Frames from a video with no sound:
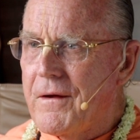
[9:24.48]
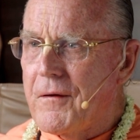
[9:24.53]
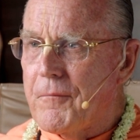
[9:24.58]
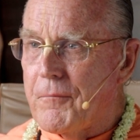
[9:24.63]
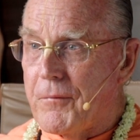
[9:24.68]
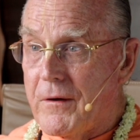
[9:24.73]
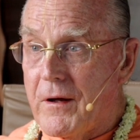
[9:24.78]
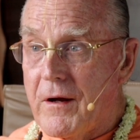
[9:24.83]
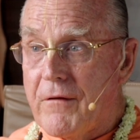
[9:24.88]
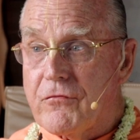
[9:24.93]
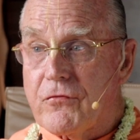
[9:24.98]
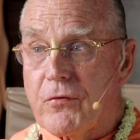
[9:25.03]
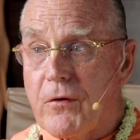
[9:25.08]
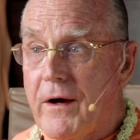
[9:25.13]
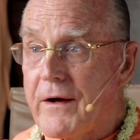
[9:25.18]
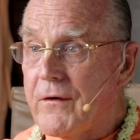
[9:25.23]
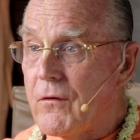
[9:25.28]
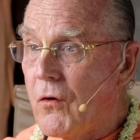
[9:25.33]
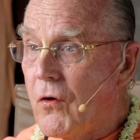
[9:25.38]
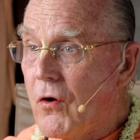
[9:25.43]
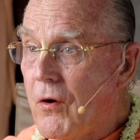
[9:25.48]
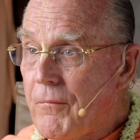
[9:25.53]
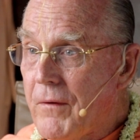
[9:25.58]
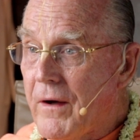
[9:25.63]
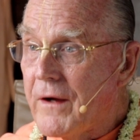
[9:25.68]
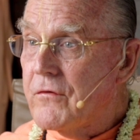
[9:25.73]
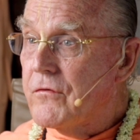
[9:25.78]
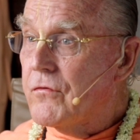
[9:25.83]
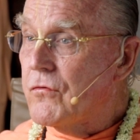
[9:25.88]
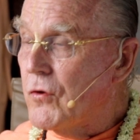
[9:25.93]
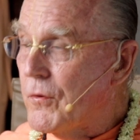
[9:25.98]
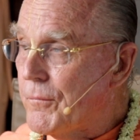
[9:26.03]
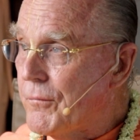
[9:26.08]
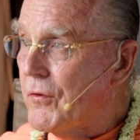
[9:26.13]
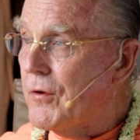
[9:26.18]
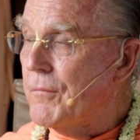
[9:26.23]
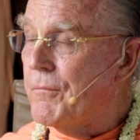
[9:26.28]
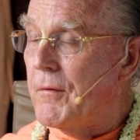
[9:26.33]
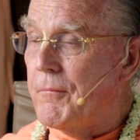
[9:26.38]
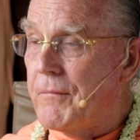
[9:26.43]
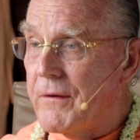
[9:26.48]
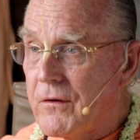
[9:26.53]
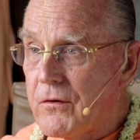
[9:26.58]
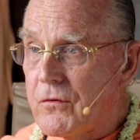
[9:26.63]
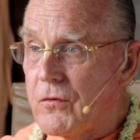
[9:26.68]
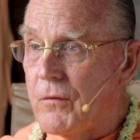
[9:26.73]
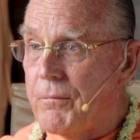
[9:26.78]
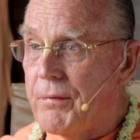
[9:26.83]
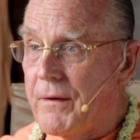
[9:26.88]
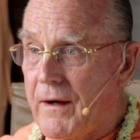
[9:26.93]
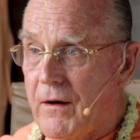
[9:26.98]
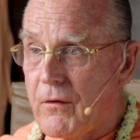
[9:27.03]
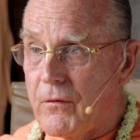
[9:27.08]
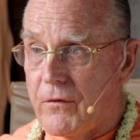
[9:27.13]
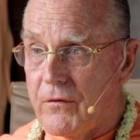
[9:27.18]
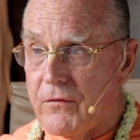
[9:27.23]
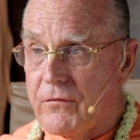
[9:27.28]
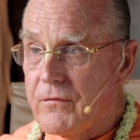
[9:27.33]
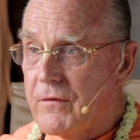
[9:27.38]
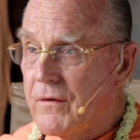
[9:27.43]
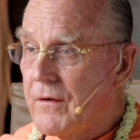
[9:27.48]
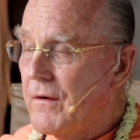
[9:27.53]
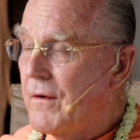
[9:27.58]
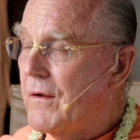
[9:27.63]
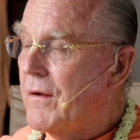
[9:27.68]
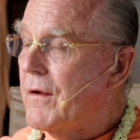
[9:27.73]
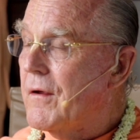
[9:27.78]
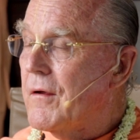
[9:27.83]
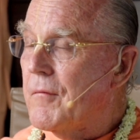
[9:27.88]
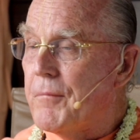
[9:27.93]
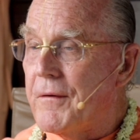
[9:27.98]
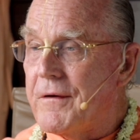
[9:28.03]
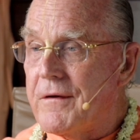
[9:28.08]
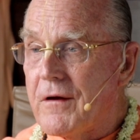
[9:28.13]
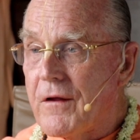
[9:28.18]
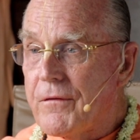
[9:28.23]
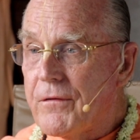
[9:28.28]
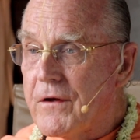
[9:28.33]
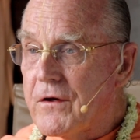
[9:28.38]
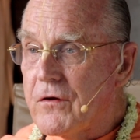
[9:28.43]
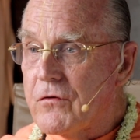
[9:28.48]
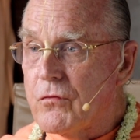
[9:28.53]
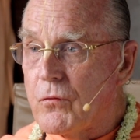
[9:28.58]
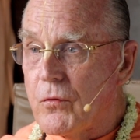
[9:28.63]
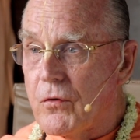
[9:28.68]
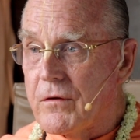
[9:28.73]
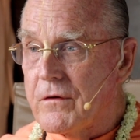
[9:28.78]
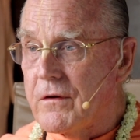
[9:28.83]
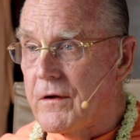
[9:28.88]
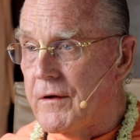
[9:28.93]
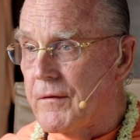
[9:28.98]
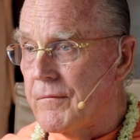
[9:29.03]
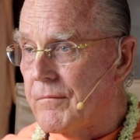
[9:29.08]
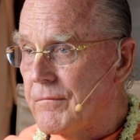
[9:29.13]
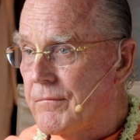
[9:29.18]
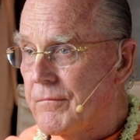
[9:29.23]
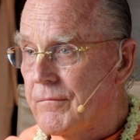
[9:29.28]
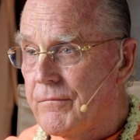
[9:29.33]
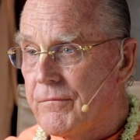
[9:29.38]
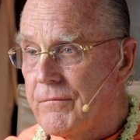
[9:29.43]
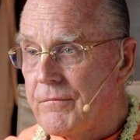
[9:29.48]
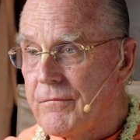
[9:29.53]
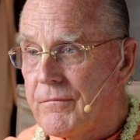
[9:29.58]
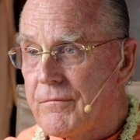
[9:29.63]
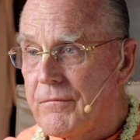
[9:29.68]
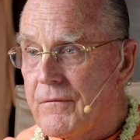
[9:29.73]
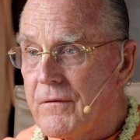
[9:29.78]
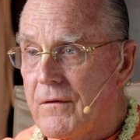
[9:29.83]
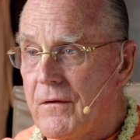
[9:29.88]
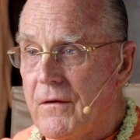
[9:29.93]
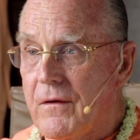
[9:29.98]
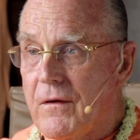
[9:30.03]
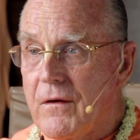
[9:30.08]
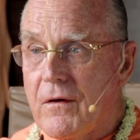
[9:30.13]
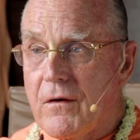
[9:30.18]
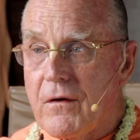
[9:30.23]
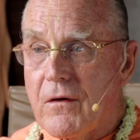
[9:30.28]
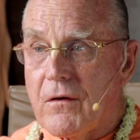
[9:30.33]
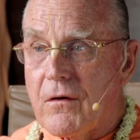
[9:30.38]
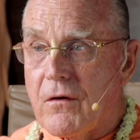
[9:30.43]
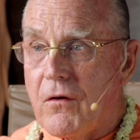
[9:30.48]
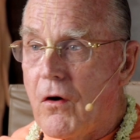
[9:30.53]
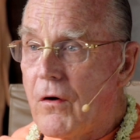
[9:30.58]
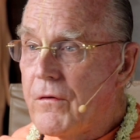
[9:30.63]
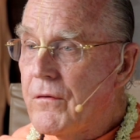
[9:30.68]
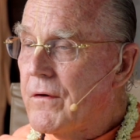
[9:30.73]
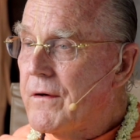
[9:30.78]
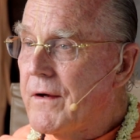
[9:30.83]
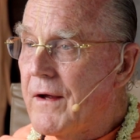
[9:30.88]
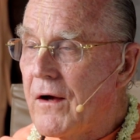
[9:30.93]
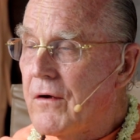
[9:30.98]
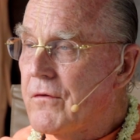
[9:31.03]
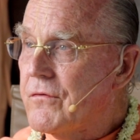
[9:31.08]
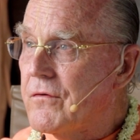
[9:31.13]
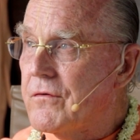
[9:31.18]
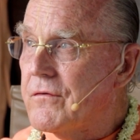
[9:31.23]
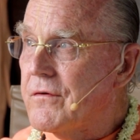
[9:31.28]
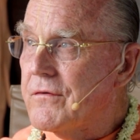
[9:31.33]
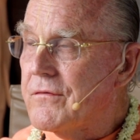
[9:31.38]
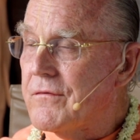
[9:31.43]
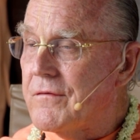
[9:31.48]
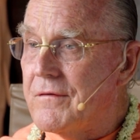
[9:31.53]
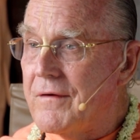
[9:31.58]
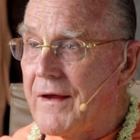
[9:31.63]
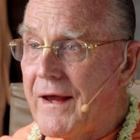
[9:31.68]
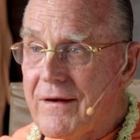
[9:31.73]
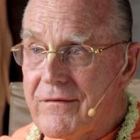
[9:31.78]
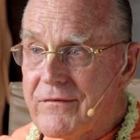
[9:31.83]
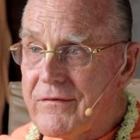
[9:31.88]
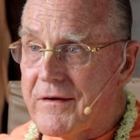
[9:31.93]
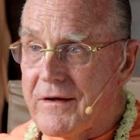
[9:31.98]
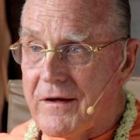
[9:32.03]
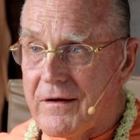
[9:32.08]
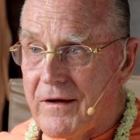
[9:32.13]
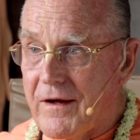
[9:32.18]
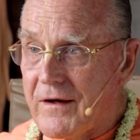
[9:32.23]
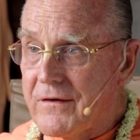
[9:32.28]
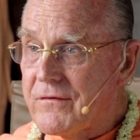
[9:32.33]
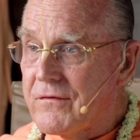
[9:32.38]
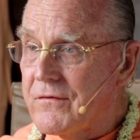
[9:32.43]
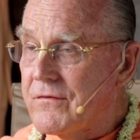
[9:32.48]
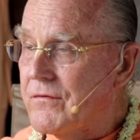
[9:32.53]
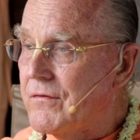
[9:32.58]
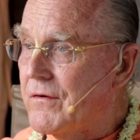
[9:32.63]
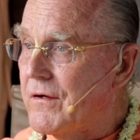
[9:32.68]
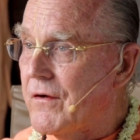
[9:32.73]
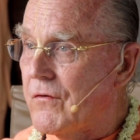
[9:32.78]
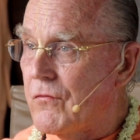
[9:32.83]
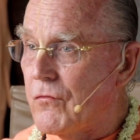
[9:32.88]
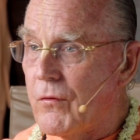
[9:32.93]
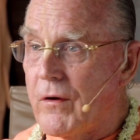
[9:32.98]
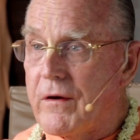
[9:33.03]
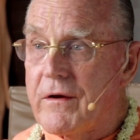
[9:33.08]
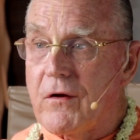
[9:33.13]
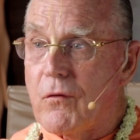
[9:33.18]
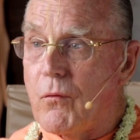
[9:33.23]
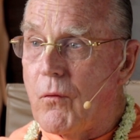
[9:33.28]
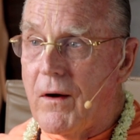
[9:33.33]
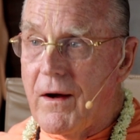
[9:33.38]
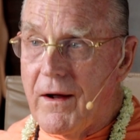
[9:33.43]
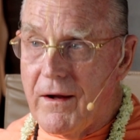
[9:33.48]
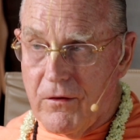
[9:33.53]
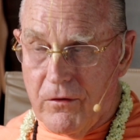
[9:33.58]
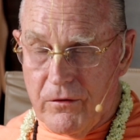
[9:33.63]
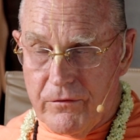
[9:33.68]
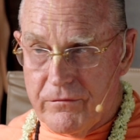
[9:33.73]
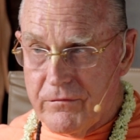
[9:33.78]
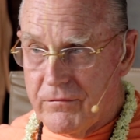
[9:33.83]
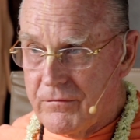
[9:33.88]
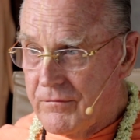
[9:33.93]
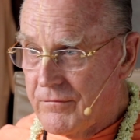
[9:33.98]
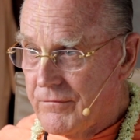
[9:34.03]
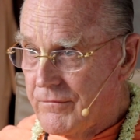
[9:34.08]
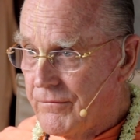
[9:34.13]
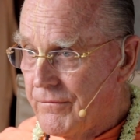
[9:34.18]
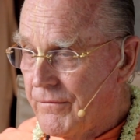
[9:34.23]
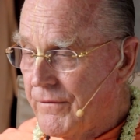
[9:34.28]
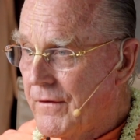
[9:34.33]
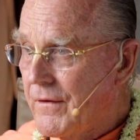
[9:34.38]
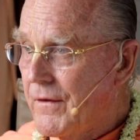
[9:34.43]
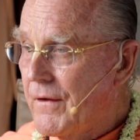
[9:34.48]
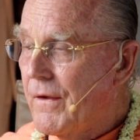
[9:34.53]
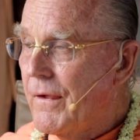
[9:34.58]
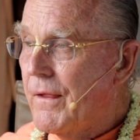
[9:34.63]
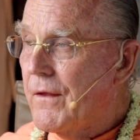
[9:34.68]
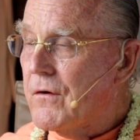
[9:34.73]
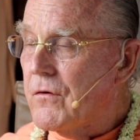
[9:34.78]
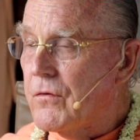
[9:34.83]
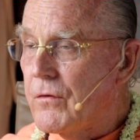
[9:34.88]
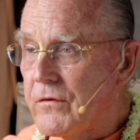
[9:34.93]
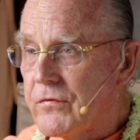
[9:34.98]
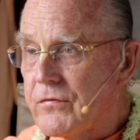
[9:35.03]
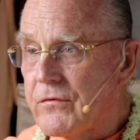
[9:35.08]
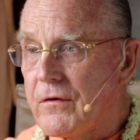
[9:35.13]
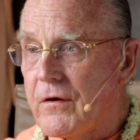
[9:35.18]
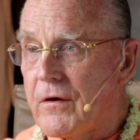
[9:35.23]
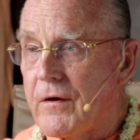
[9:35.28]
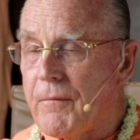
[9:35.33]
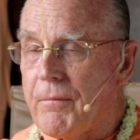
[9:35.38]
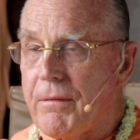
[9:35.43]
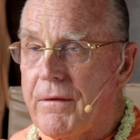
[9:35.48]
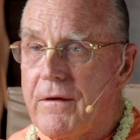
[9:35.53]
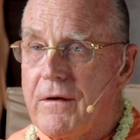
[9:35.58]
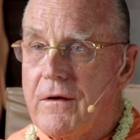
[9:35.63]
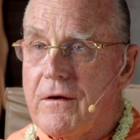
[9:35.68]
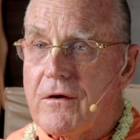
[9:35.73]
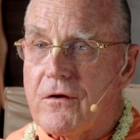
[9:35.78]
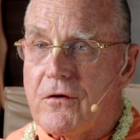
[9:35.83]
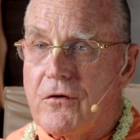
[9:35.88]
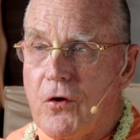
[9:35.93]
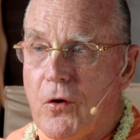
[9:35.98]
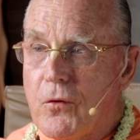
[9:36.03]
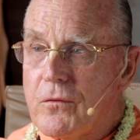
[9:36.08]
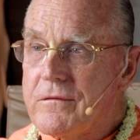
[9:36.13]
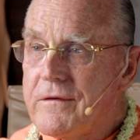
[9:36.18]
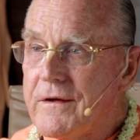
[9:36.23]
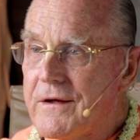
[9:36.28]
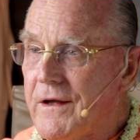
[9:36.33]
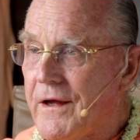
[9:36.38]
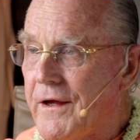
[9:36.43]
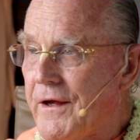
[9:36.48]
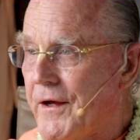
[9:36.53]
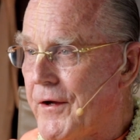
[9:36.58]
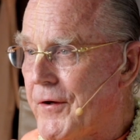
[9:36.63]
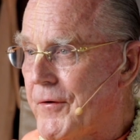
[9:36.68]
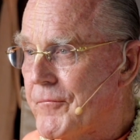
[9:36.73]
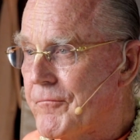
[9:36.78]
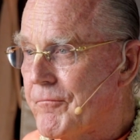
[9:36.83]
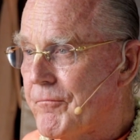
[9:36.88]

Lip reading: But I have tried all my super Brahminical powers, but nothing is working. All your cows are just dancing in ecstasy and running wild. Krishna, don't delay.